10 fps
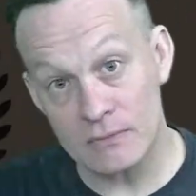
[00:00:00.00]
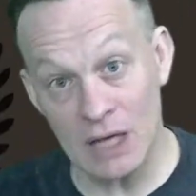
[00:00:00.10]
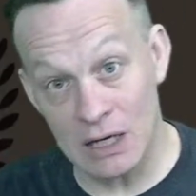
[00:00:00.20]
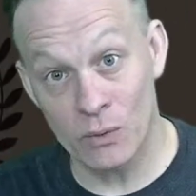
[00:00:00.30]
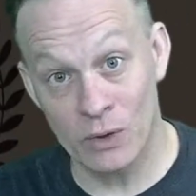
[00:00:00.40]

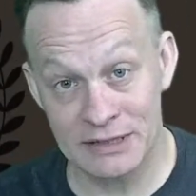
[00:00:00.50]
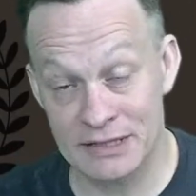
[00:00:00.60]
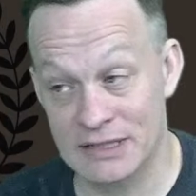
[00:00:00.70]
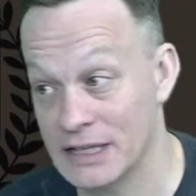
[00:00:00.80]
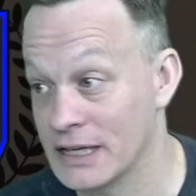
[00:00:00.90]
I want to
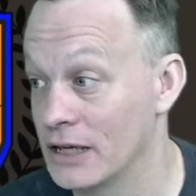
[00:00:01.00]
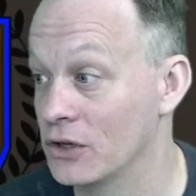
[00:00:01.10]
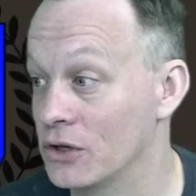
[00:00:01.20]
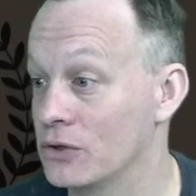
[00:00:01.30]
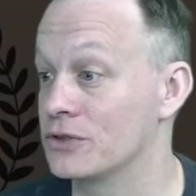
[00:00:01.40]
say
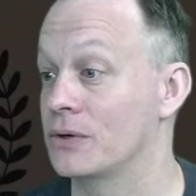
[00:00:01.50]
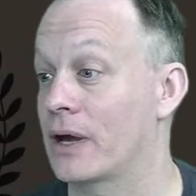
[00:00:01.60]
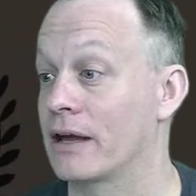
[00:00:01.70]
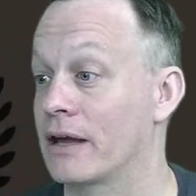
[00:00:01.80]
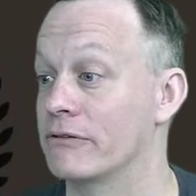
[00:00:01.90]
hello to
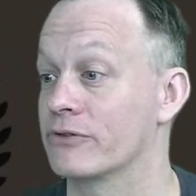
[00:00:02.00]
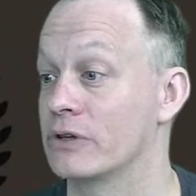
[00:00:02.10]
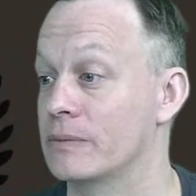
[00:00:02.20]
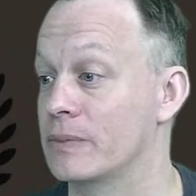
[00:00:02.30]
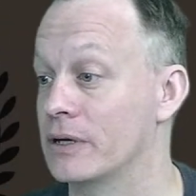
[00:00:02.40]

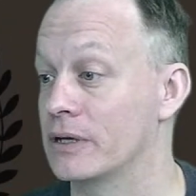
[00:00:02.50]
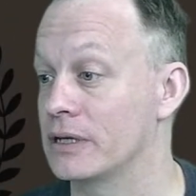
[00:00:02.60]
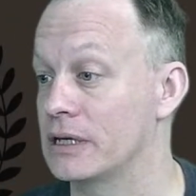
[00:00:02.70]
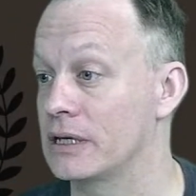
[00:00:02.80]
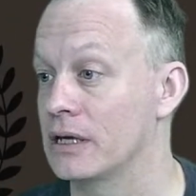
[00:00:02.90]

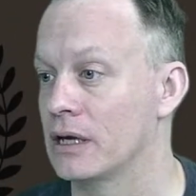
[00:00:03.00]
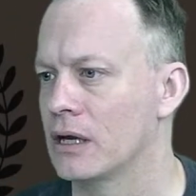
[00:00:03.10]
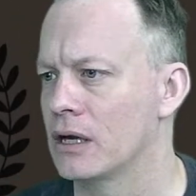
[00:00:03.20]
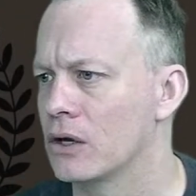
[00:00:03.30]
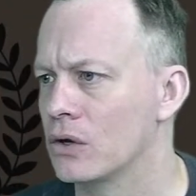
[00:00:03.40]
everybody
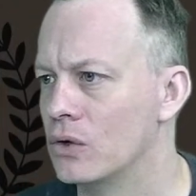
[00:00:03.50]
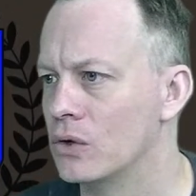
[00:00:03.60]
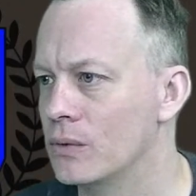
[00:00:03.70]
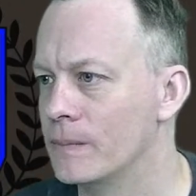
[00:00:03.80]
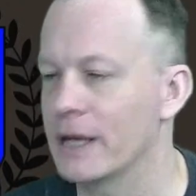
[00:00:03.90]

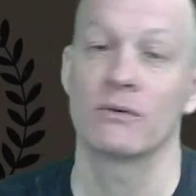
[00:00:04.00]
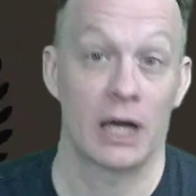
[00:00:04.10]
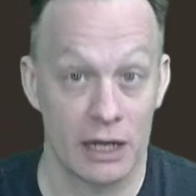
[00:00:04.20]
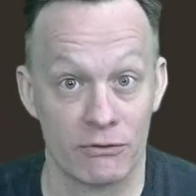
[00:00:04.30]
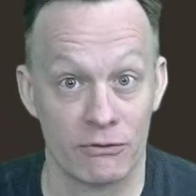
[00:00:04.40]

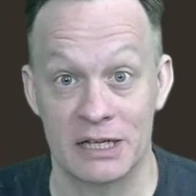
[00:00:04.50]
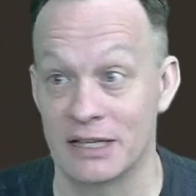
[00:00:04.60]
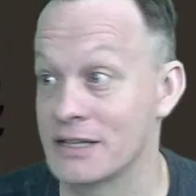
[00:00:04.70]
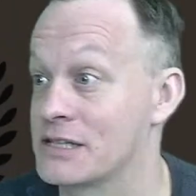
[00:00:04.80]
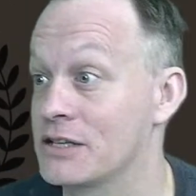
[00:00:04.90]

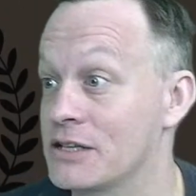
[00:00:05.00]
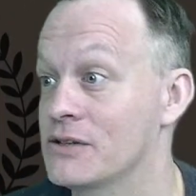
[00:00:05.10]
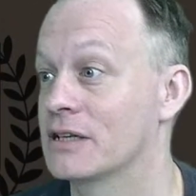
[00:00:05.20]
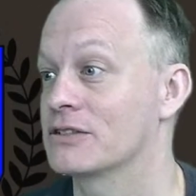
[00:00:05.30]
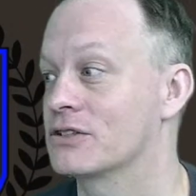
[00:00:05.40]
Enrique is here.
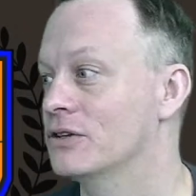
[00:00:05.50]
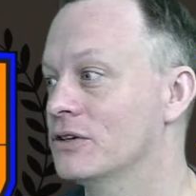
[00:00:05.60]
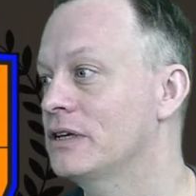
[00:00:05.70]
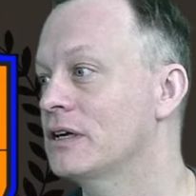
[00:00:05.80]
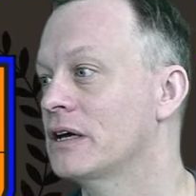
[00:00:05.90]
That's
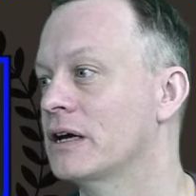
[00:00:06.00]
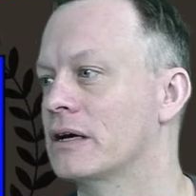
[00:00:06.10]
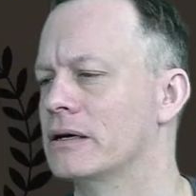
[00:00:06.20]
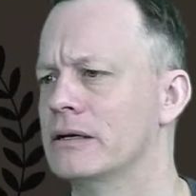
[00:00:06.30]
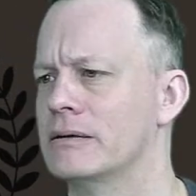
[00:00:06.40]
good.
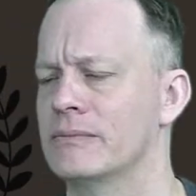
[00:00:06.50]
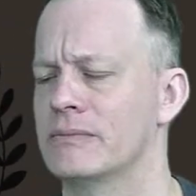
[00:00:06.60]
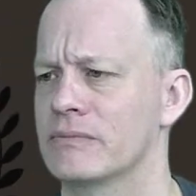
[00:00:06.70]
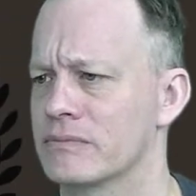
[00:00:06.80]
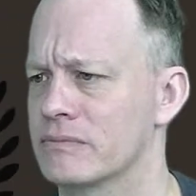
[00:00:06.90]

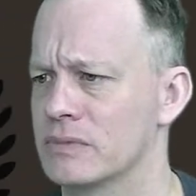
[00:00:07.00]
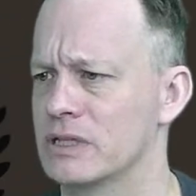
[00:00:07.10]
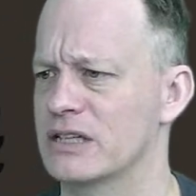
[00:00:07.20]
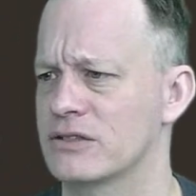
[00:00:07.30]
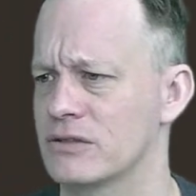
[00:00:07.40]

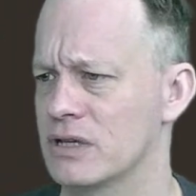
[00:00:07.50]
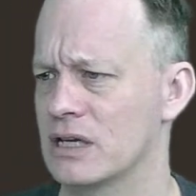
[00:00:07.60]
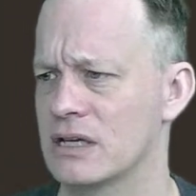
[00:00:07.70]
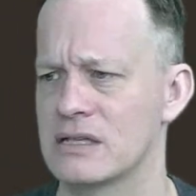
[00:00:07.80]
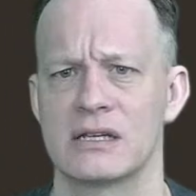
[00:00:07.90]
Yesterday
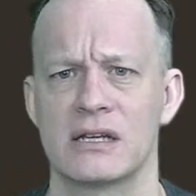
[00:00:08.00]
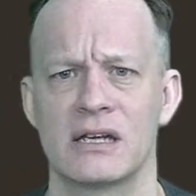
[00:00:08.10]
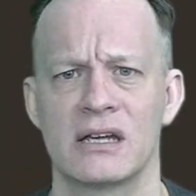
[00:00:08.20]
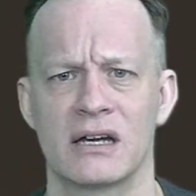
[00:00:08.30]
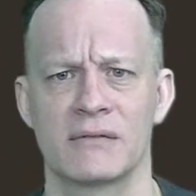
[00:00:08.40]
and
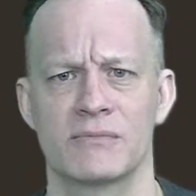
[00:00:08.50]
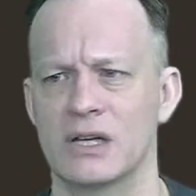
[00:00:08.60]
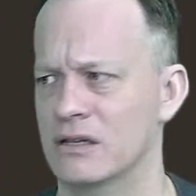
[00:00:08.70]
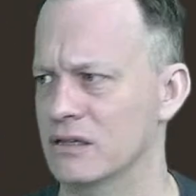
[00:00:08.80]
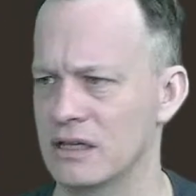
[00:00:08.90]
today, I am
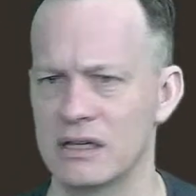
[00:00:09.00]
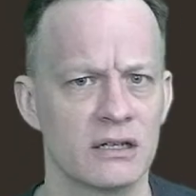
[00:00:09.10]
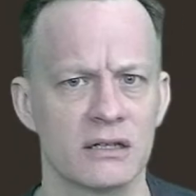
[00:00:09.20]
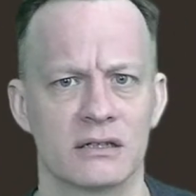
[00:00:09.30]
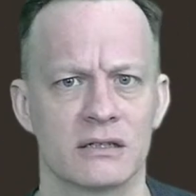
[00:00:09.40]
not getting
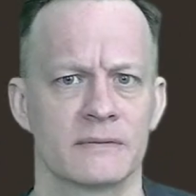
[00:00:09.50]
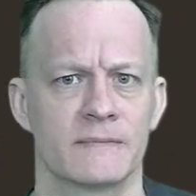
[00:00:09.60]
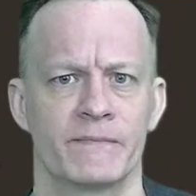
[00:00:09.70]
a